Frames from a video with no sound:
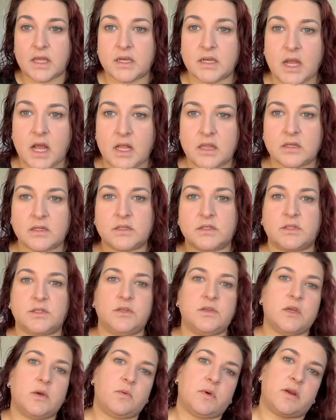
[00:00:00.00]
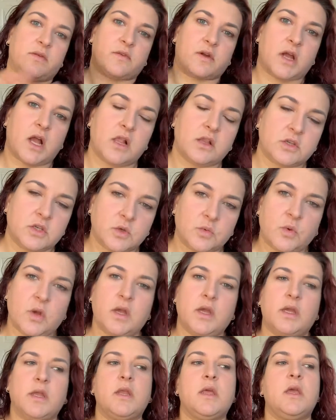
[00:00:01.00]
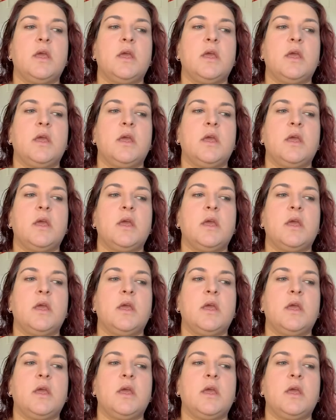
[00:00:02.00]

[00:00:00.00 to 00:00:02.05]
of colors, so you get whatever color you want.